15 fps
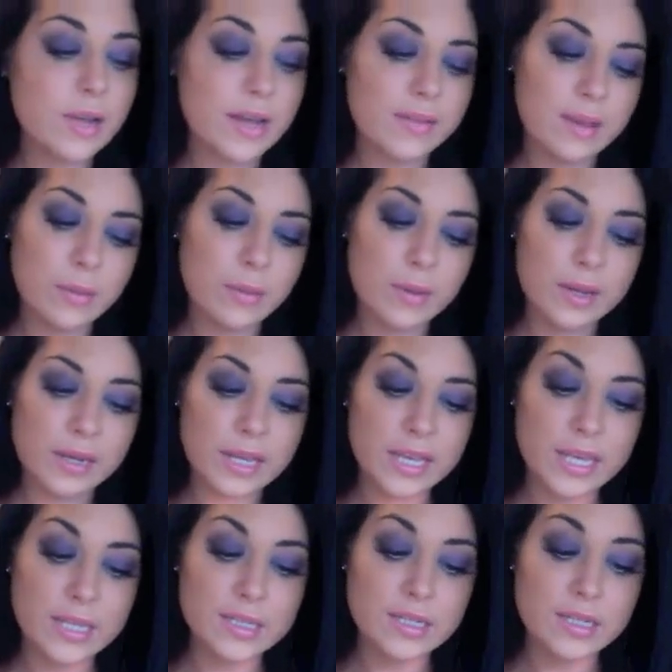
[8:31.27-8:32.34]
and that one
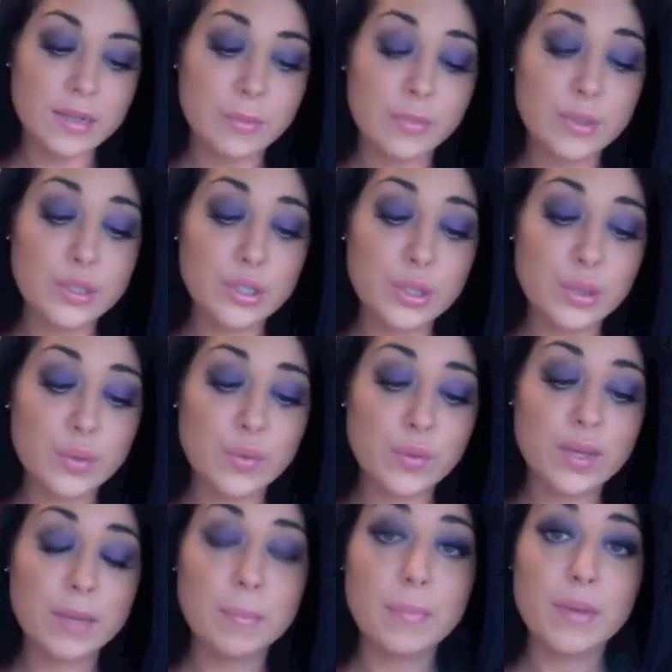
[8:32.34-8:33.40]
is number 2
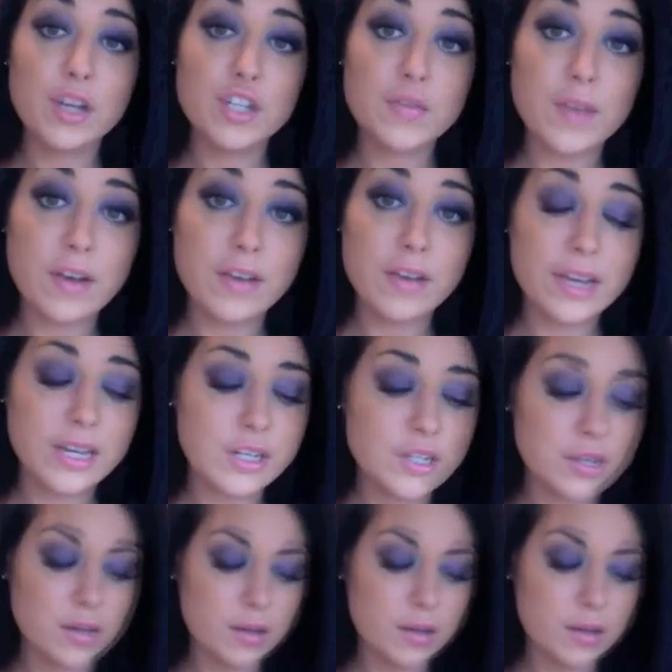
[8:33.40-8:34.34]
in blush variation.